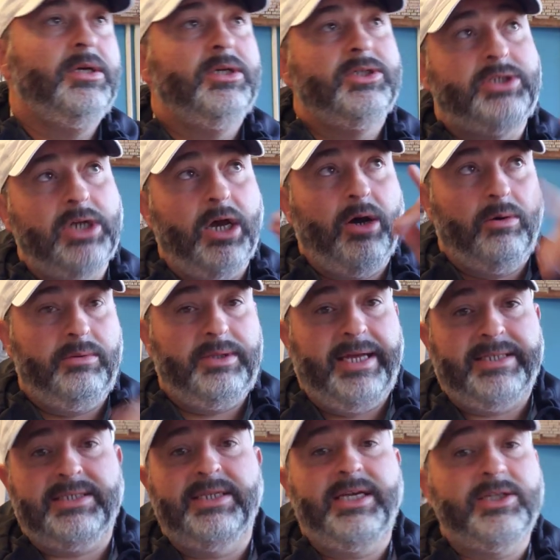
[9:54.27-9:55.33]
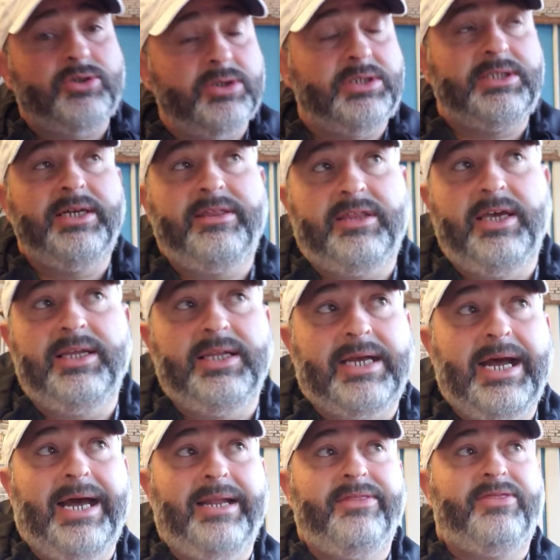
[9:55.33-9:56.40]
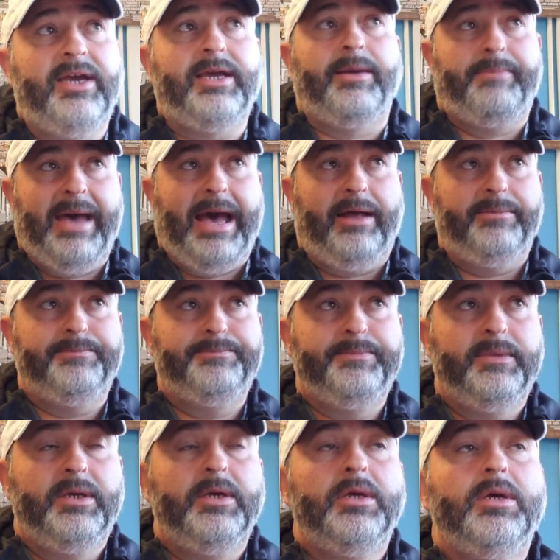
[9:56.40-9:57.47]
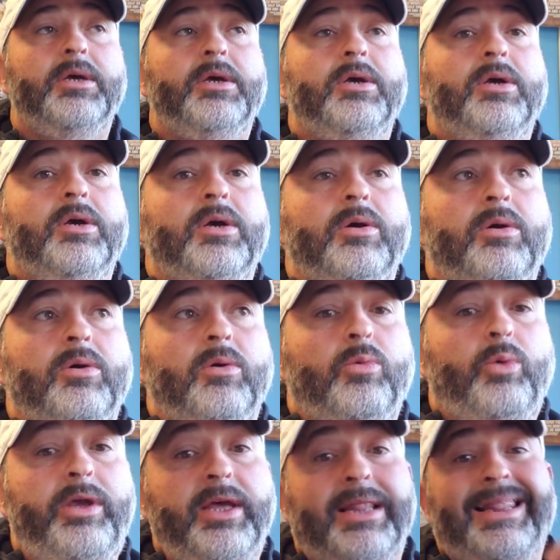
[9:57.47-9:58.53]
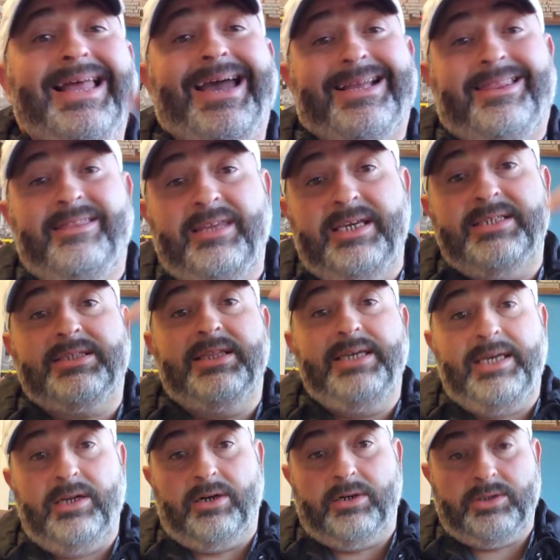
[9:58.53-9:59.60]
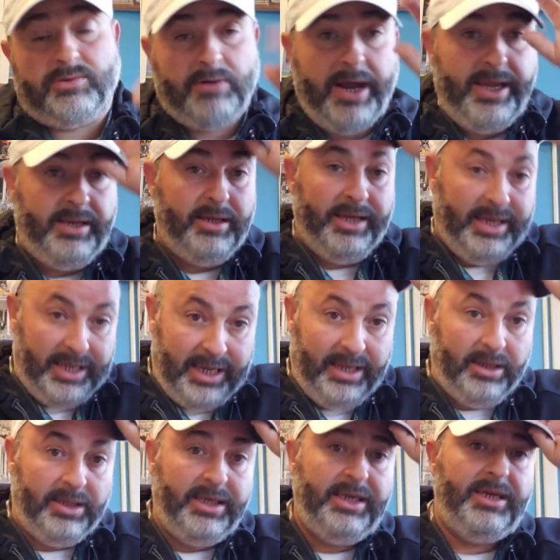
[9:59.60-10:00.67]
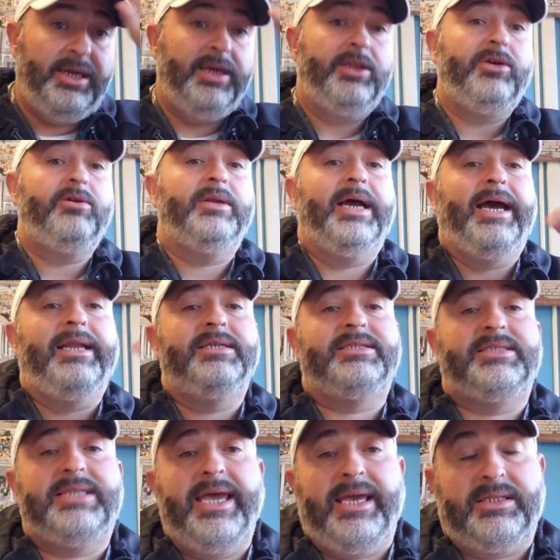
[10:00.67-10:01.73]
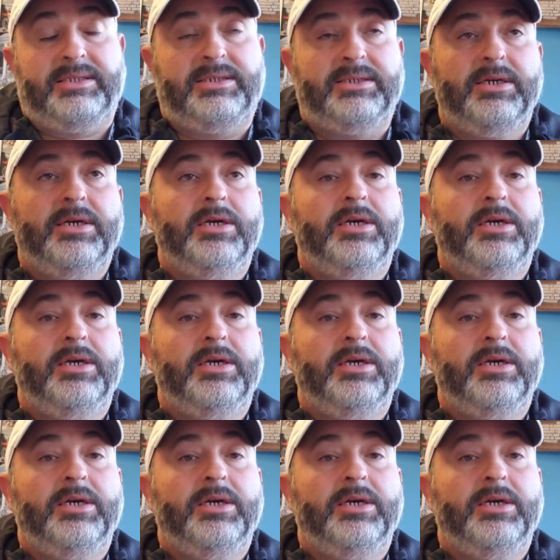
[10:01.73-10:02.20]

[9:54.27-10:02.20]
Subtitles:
So that's an interesting thing to kind of think about. We elect these leaders, right, in Italy, in the United States.